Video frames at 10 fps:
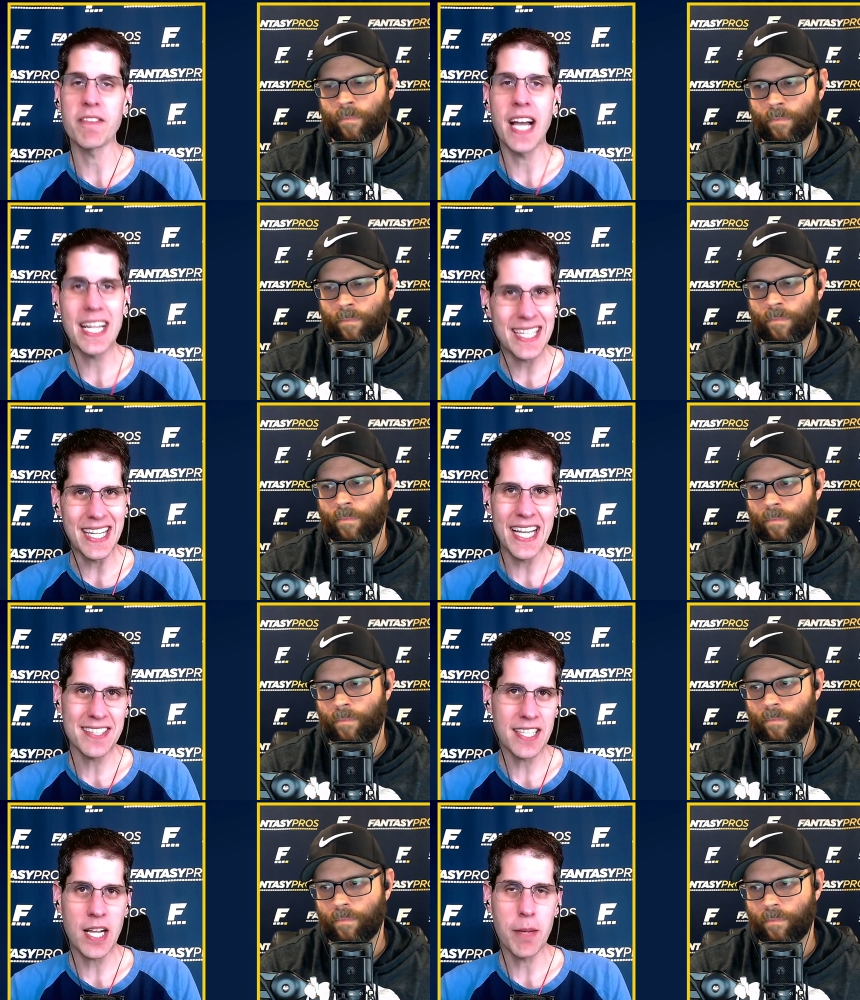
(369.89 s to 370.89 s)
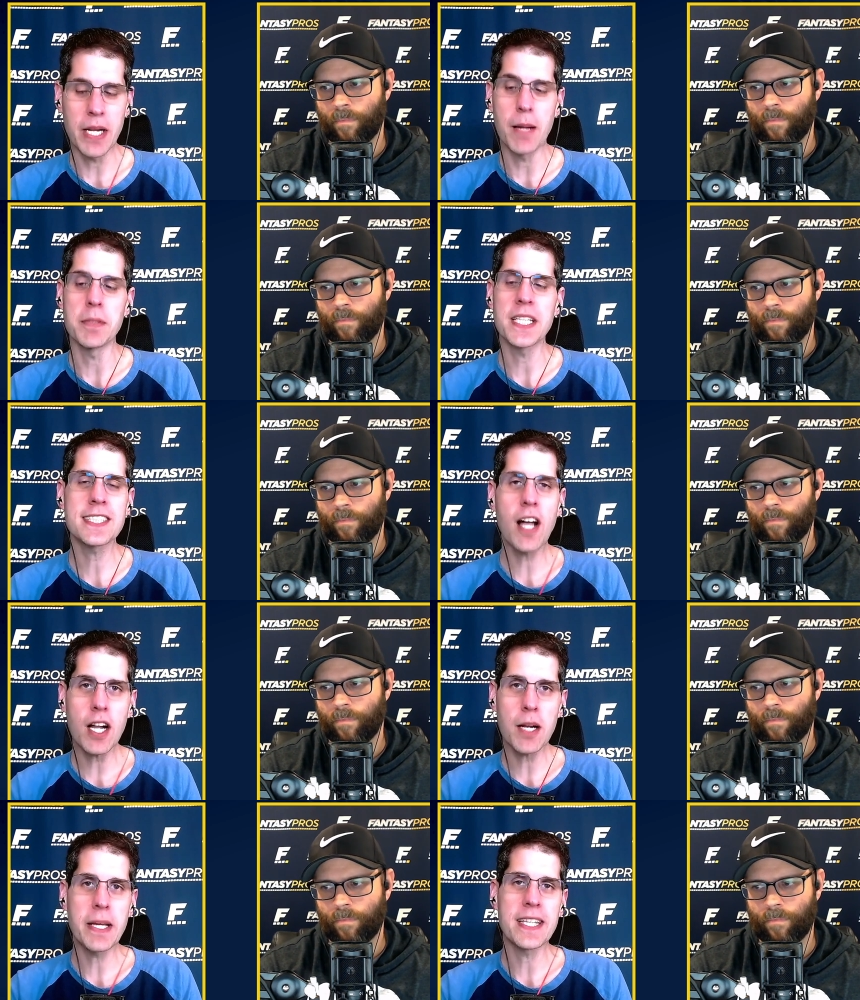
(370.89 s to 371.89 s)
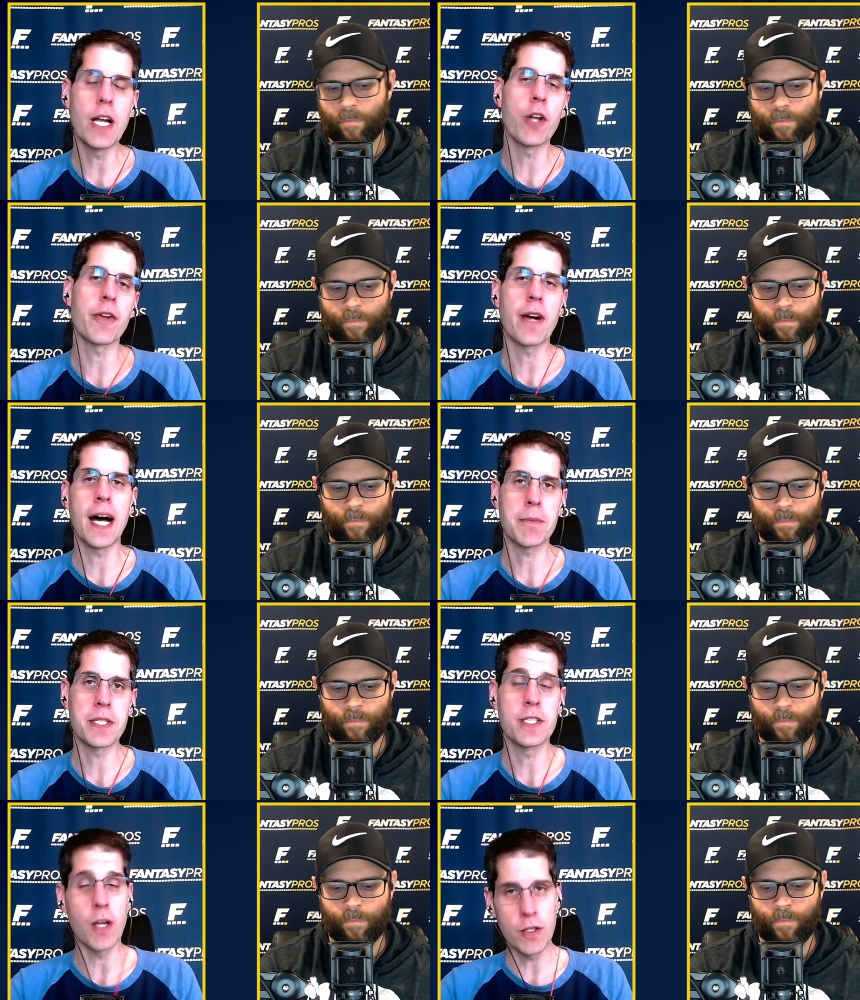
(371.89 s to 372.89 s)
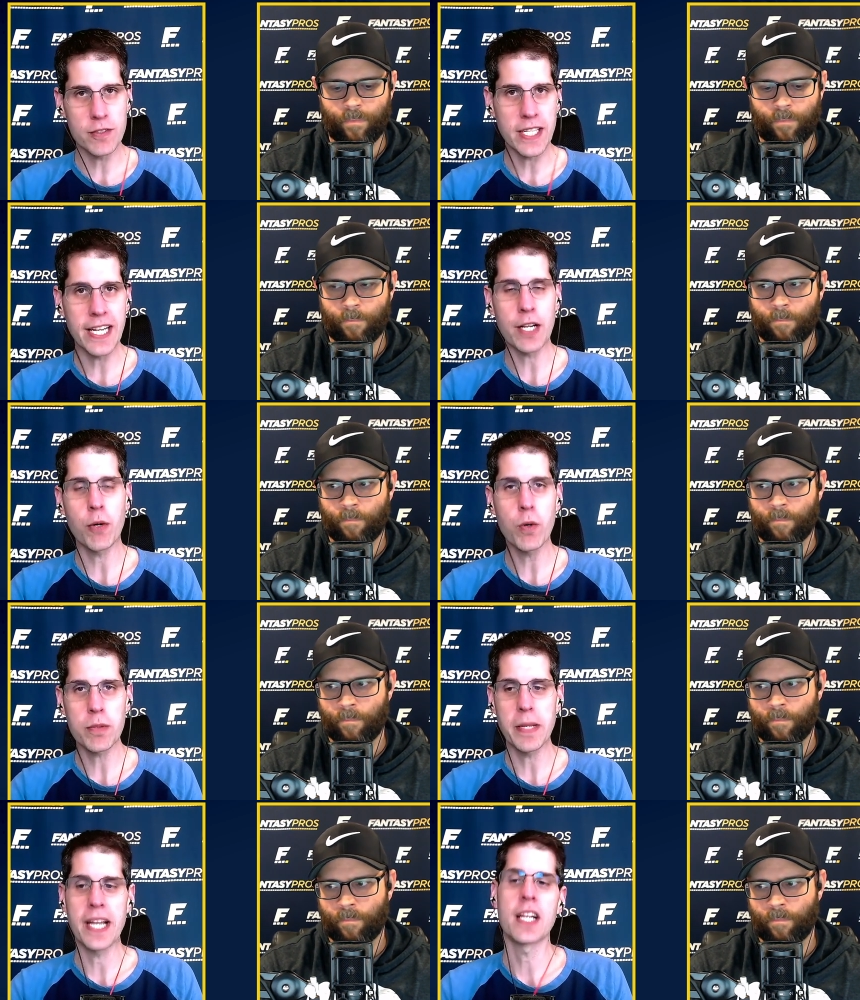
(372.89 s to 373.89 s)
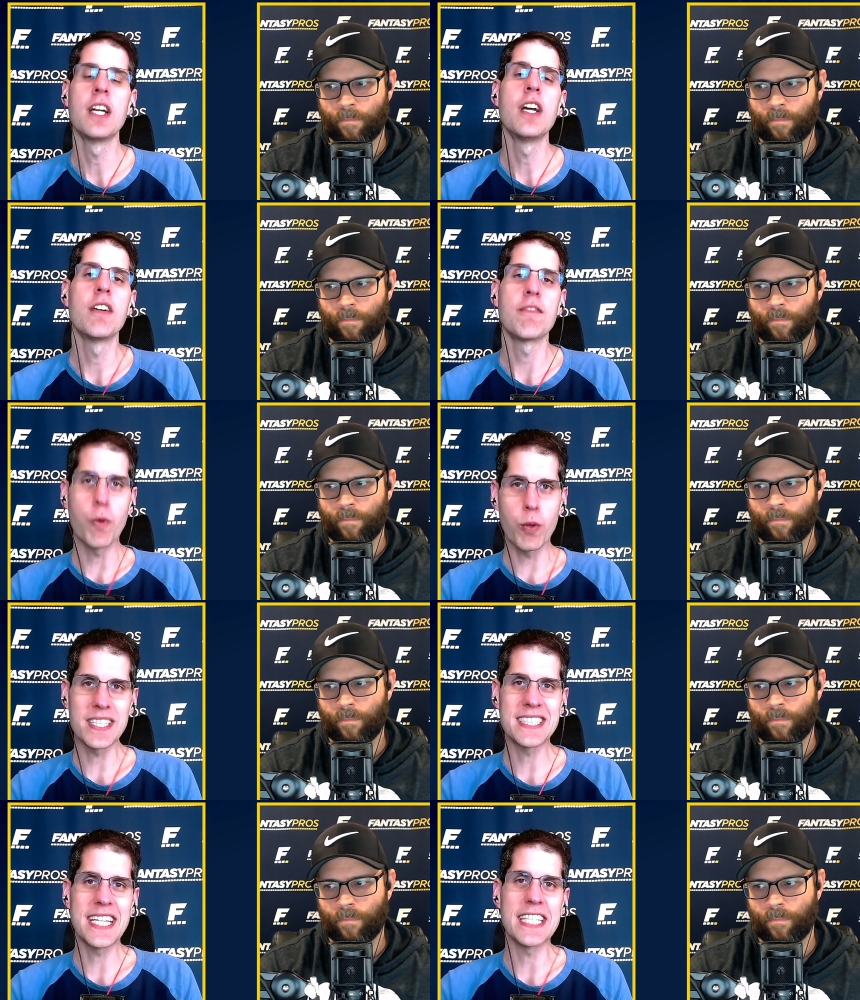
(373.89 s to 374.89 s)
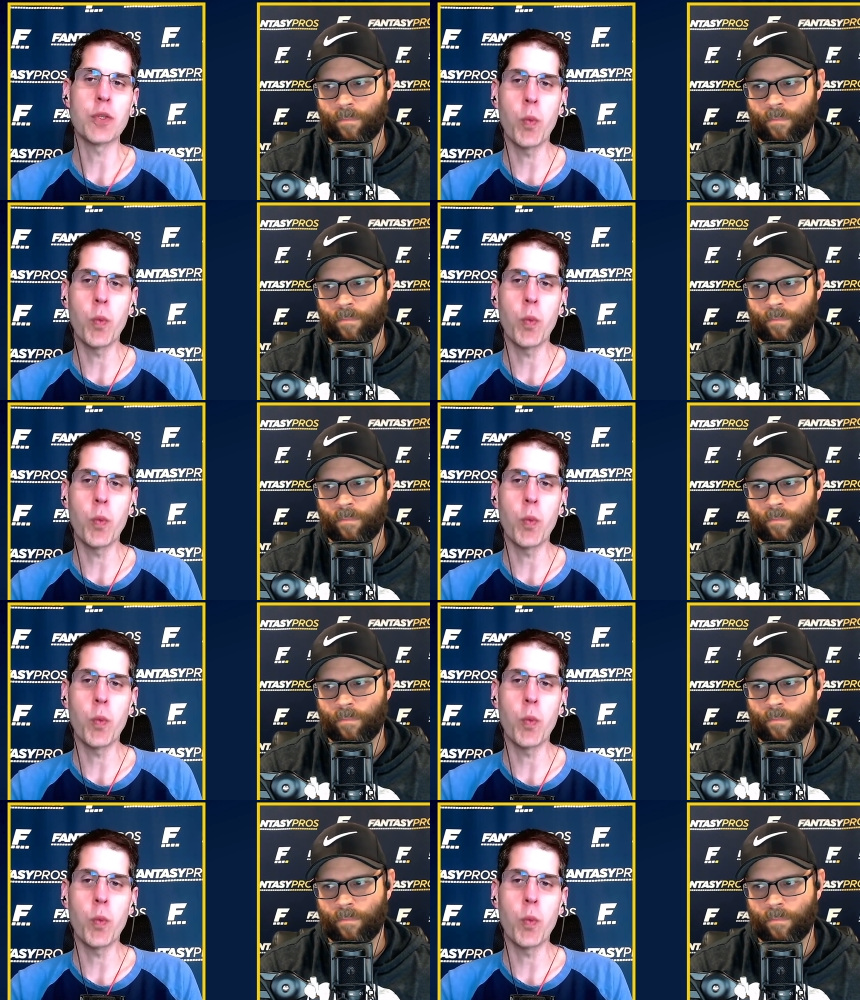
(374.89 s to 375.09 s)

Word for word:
Speaker 1: They've got Atlanta coming up. Let's talk about the other options other than at quarterback for the Saints.